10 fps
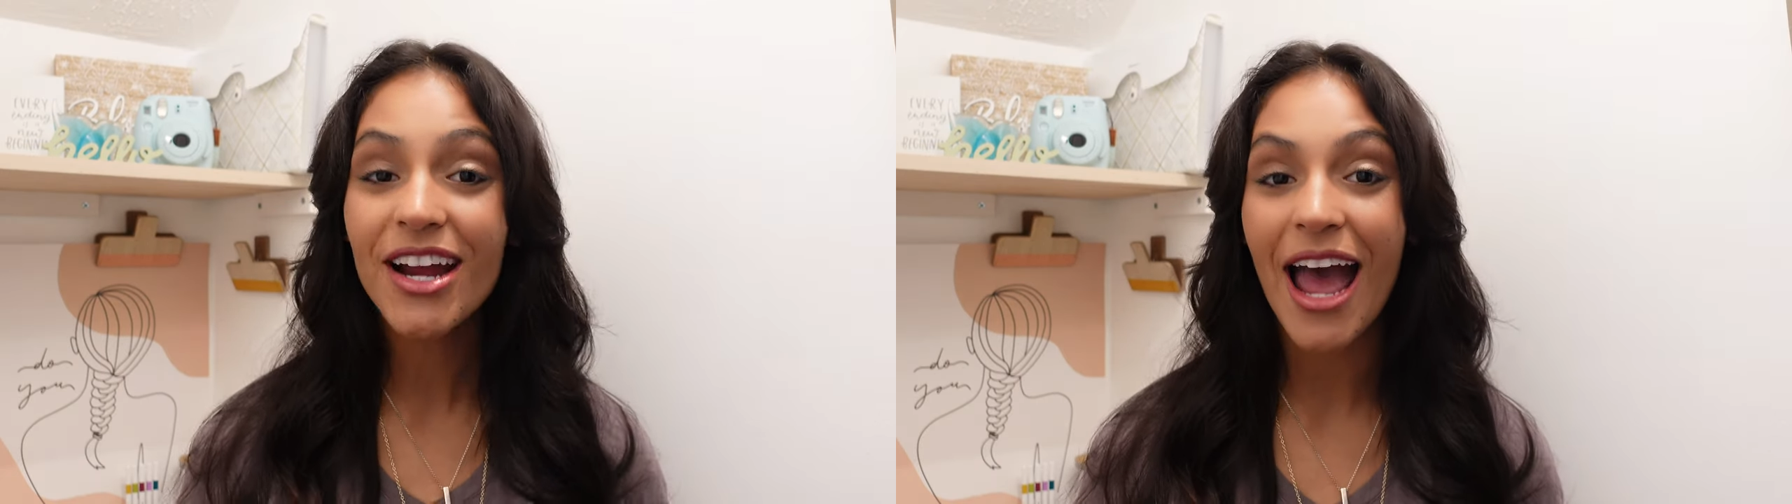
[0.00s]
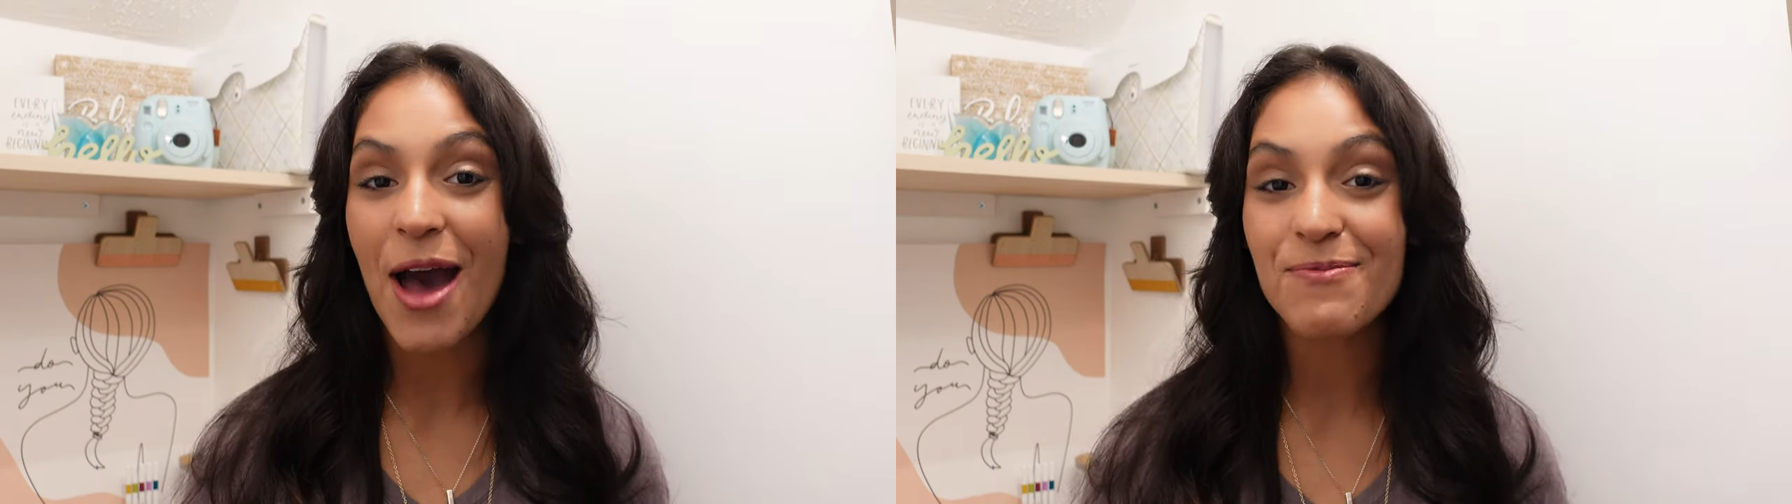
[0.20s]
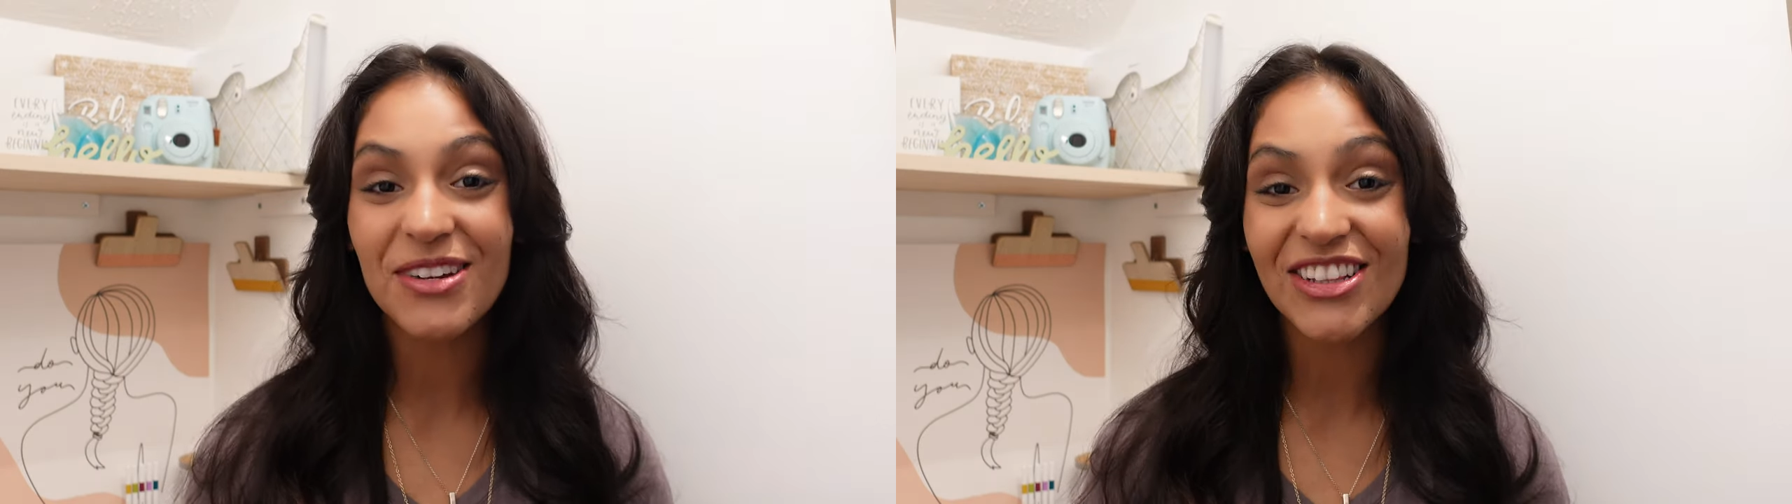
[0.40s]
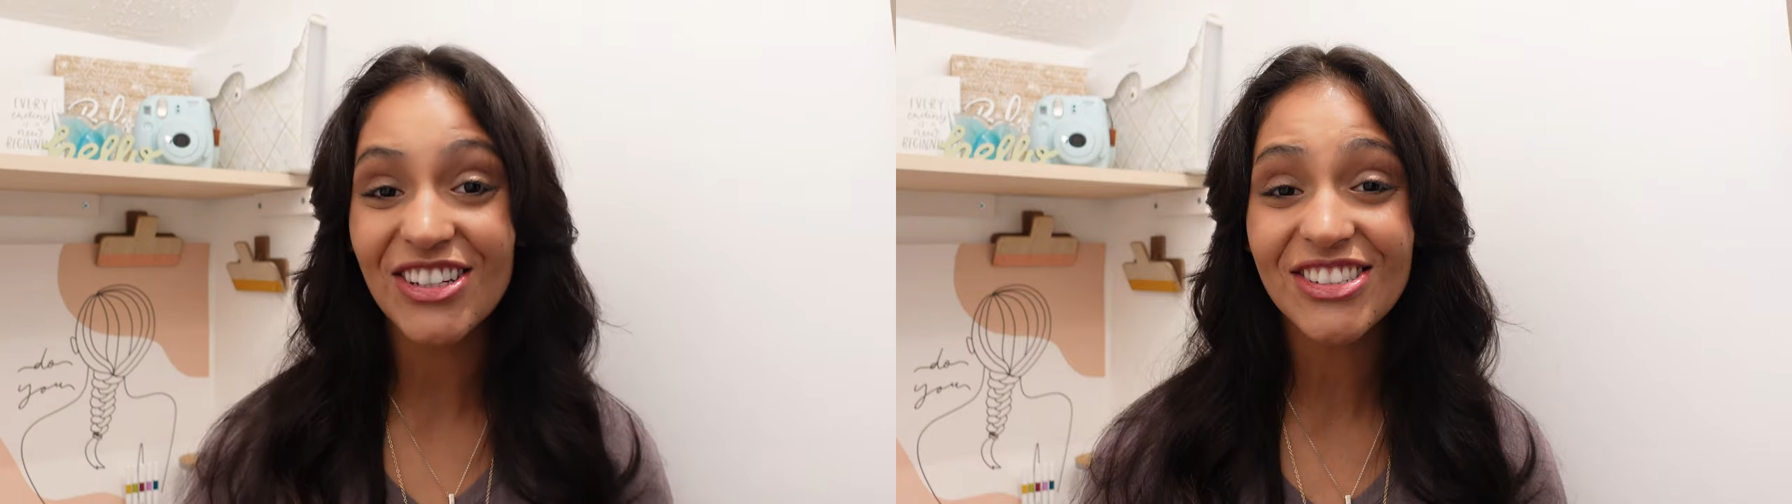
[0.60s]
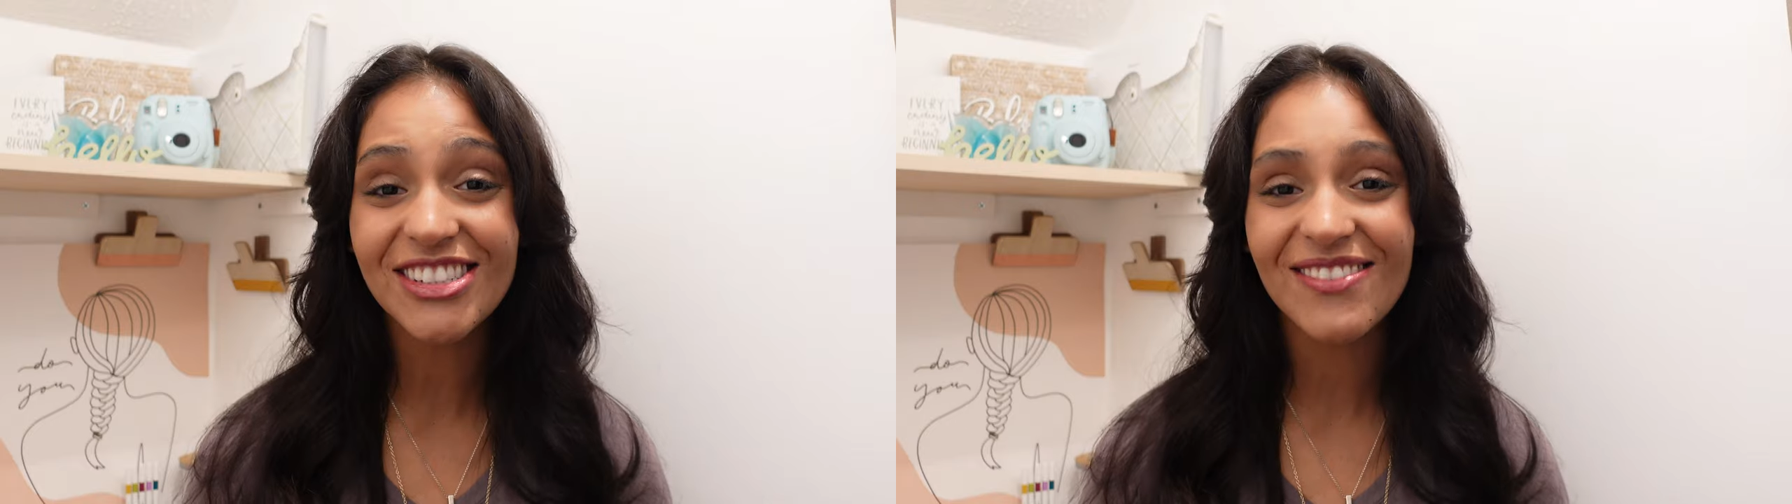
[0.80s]
happen to
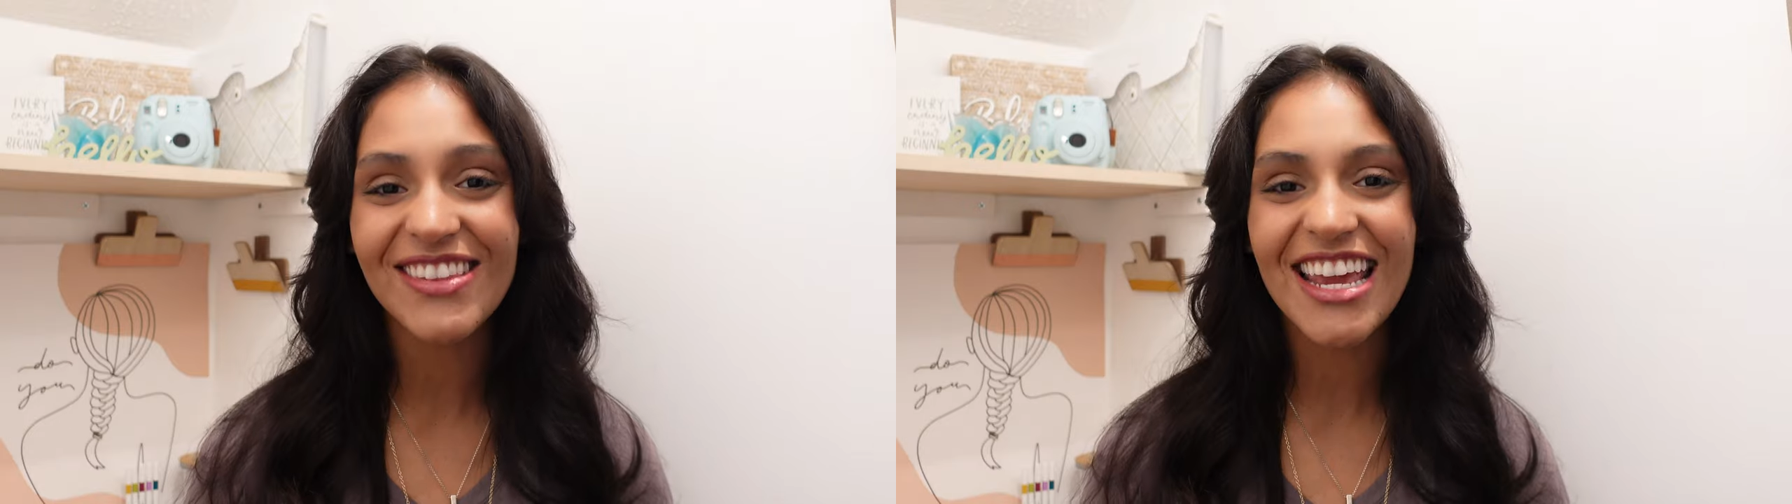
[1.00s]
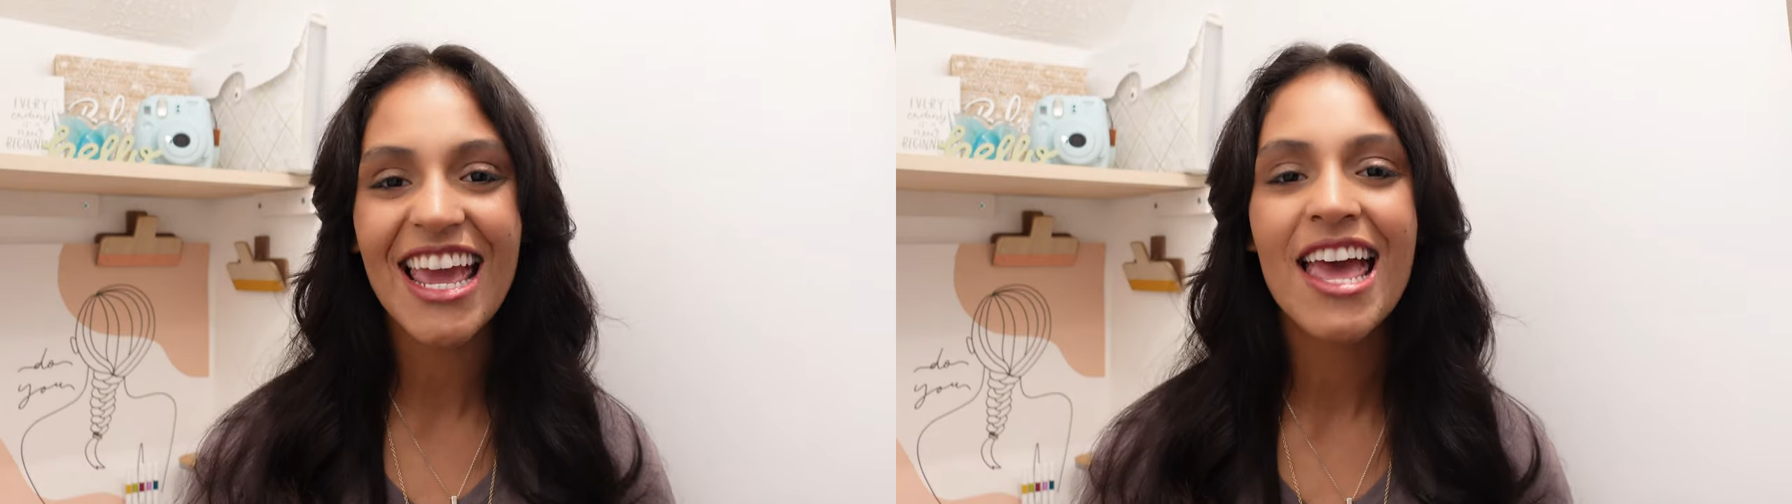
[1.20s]
learn something,